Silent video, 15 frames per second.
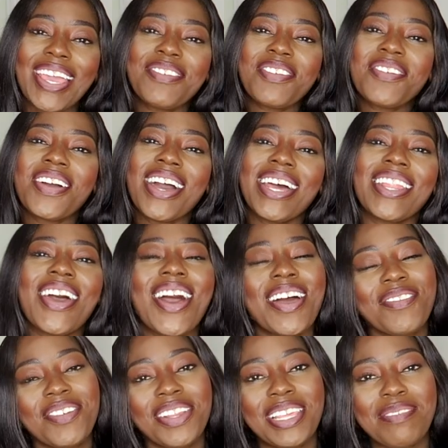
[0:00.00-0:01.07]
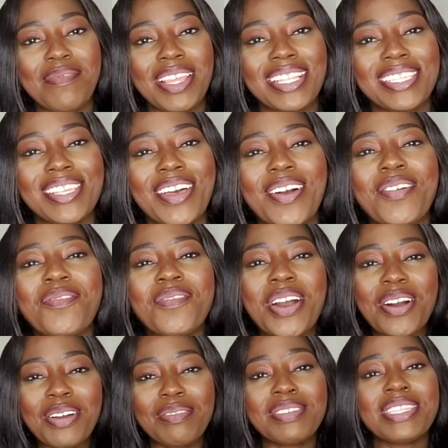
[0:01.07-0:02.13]
Hi everyone, I'm Colleen Mensah.
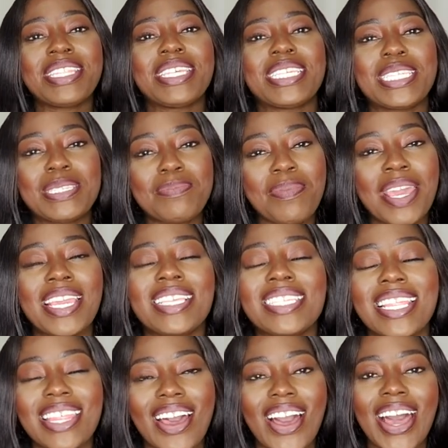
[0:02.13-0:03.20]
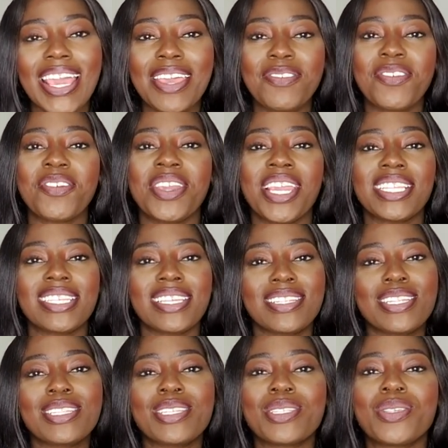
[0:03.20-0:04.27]
Welcome to this space that I have
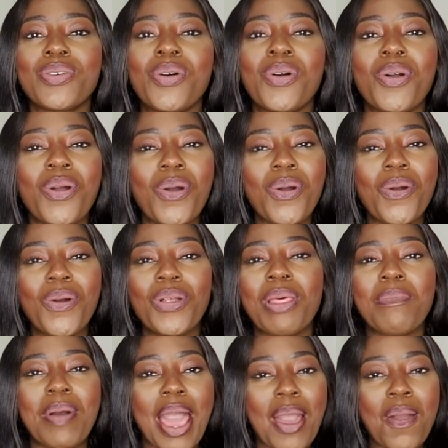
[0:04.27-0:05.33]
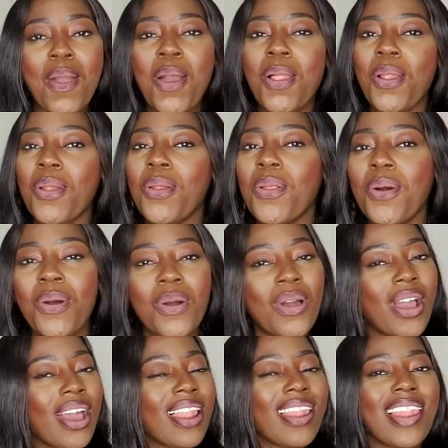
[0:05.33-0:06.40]
created to talk all about
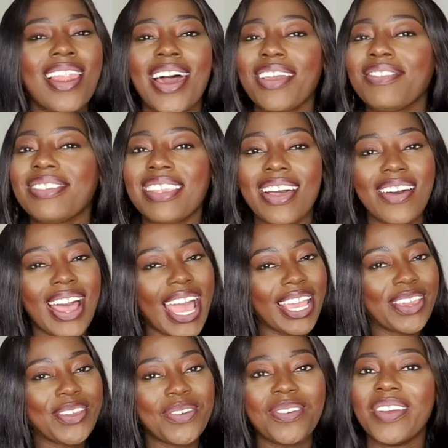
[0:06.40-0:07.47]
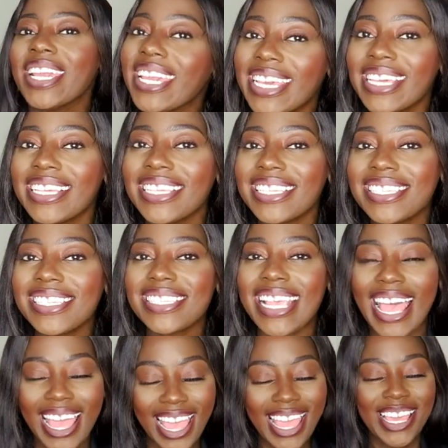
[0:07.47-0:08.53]
law, lifestyle and careers.
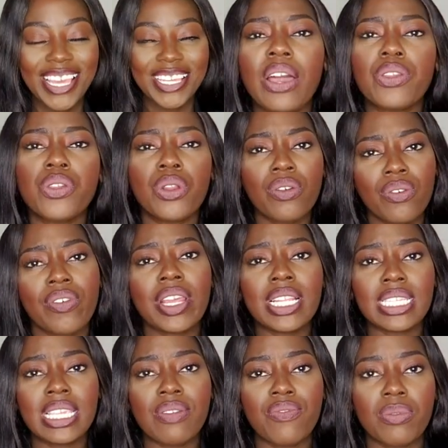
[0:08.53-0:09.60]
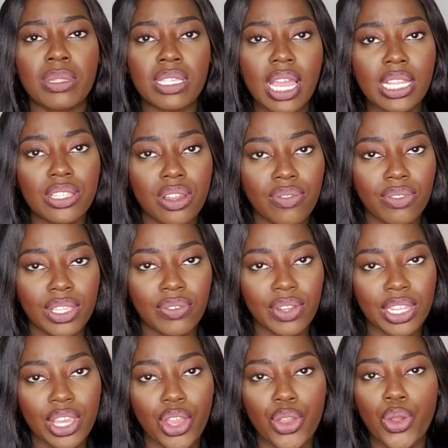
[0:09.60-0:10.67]
Now you'll have already seen from the title of this
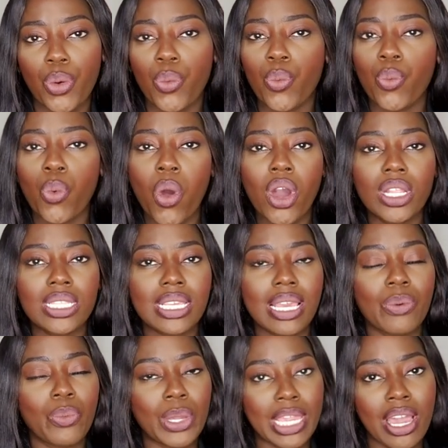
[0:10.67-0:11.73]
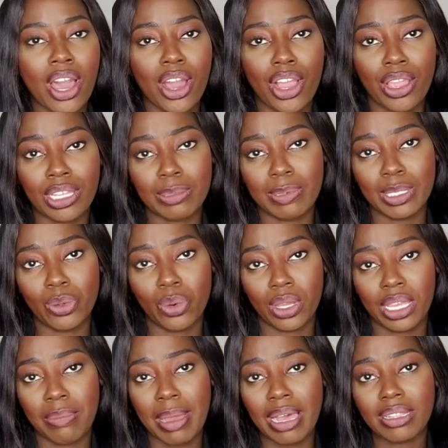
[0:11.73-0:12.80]
video what we are going to be
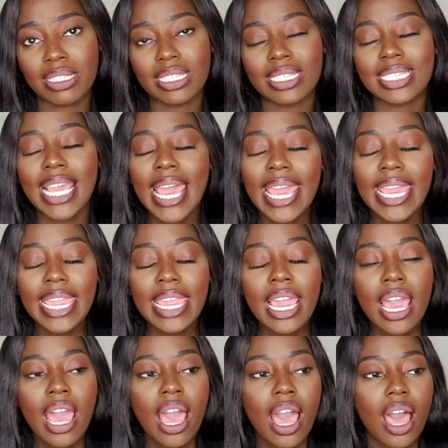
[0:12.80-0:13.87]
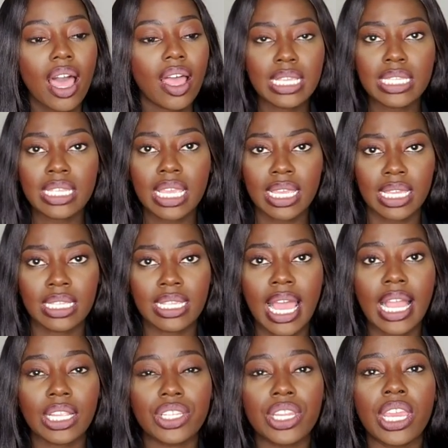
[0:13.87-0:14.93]
talking about today. This is
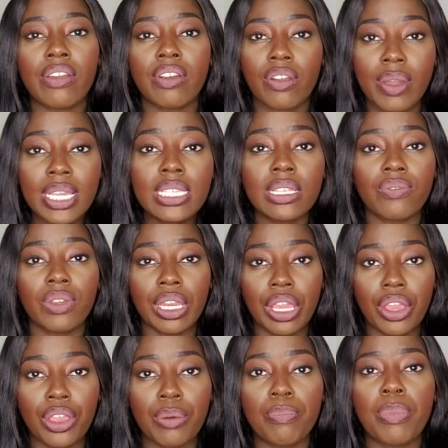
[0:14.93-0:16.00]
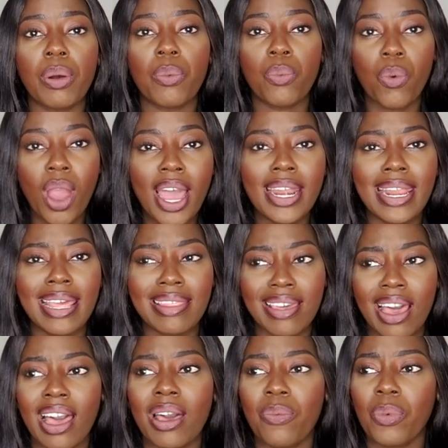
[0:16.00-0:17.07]
actually a requested video, but one
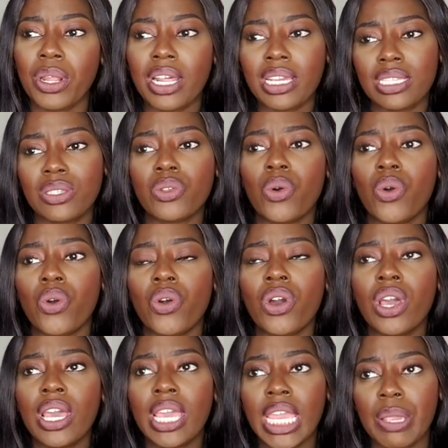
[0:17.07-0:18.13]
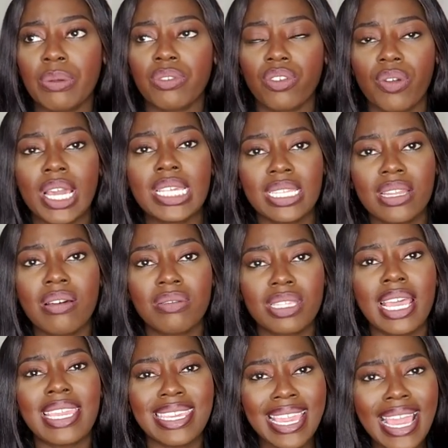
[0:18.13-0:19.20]
that when I saw it was requested, I was
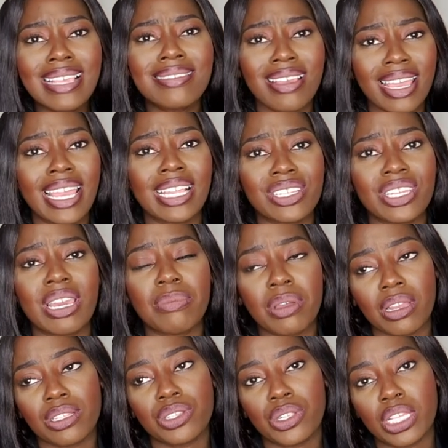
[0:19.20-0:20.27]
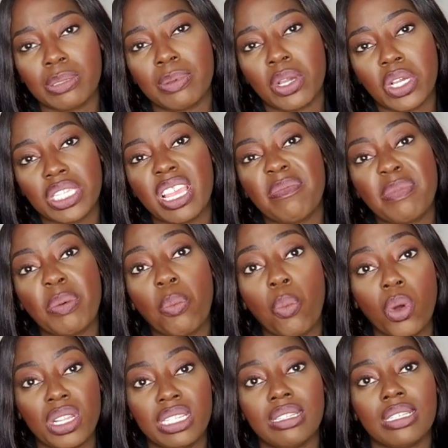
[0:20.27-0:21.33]
like, yes, I actually am going to do this because I've
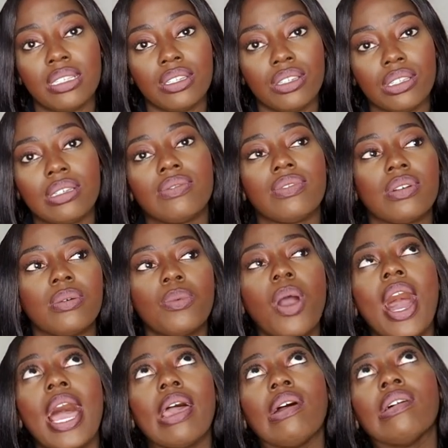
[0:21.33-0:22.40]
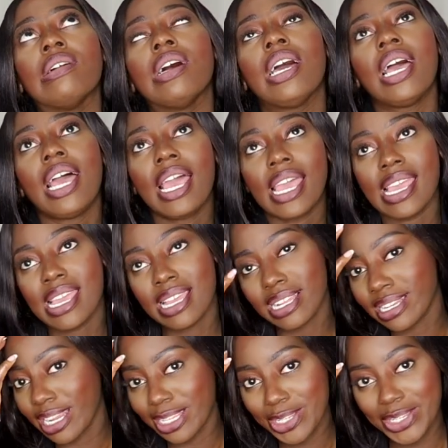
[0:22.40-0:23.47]
been wanting to do it for a while
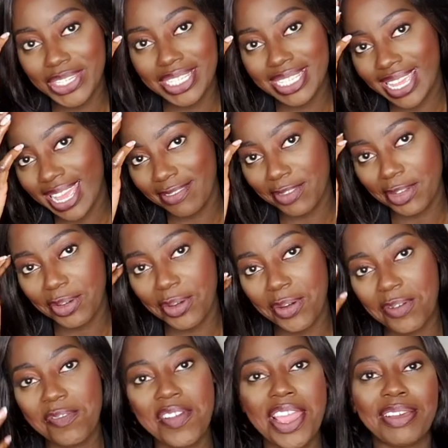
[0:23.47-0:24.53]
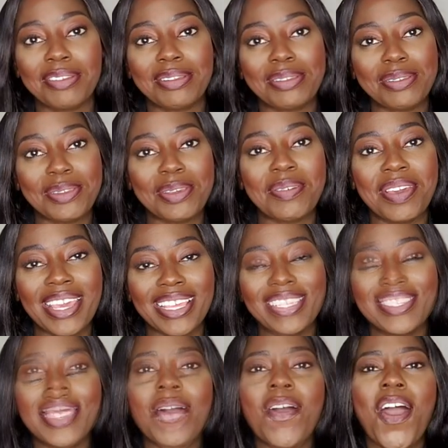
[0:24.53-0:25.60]
and just haven't got around to
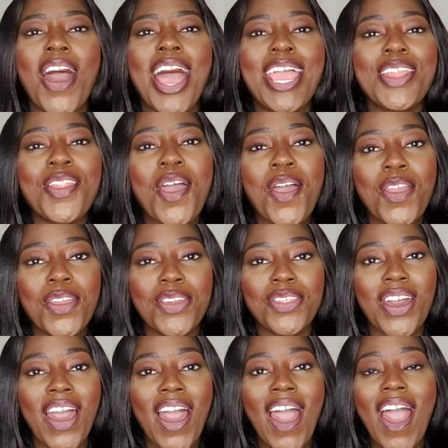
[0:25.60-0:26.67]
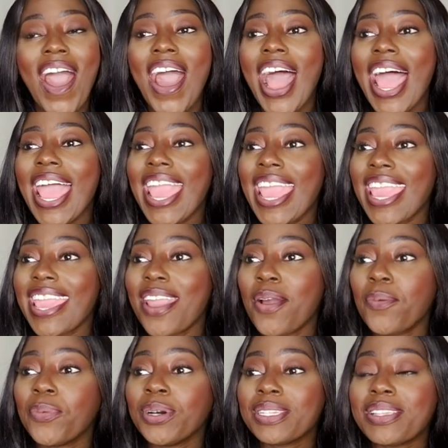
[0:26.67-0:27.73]
it. Now I know that I
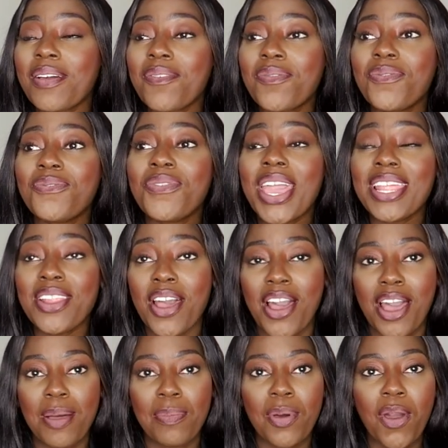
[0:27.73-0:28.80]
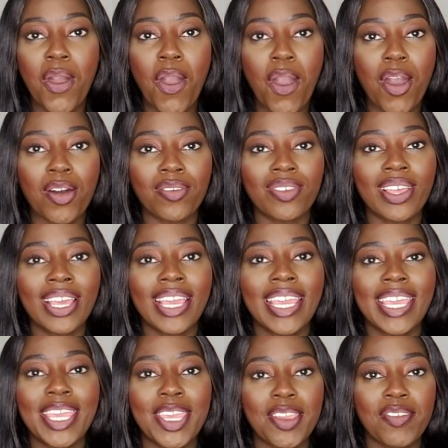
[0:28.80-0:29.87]
was fed up of
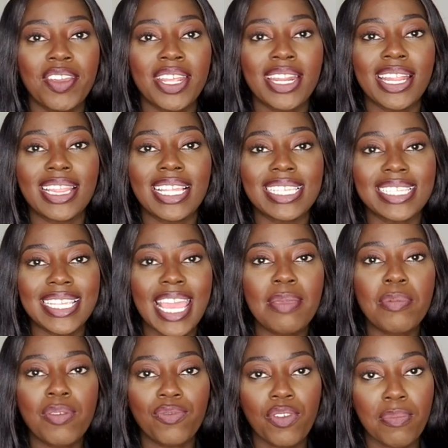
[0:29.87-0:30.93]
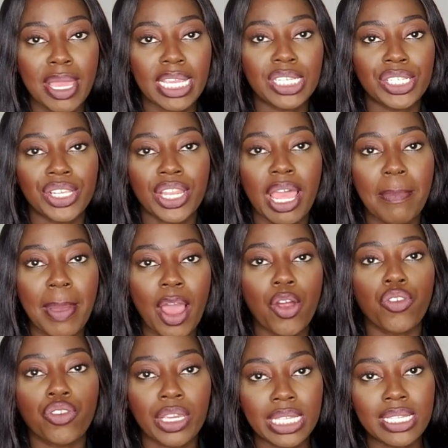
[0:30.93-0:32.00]
hearing the same information
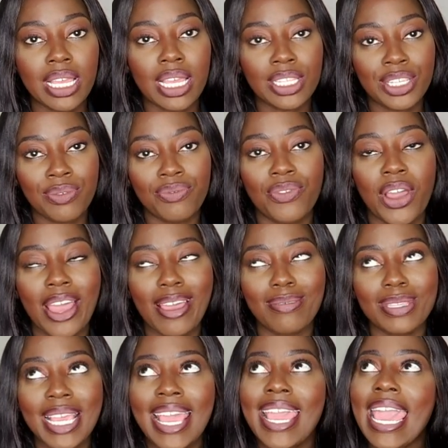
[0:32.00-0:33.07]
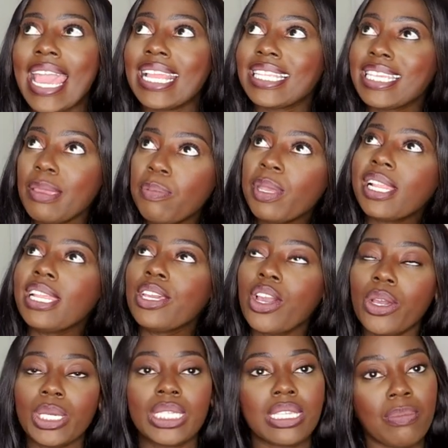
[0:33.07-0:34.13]
about researching firms. It typically
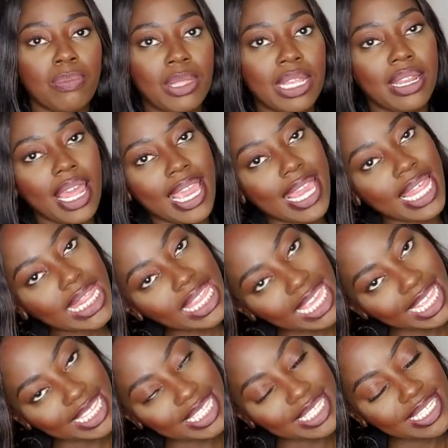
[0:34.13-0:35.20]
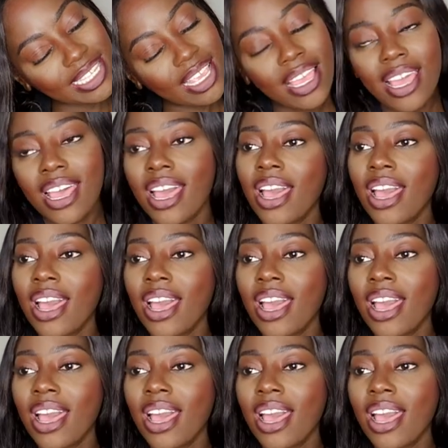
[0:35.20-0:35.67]
goes something like this.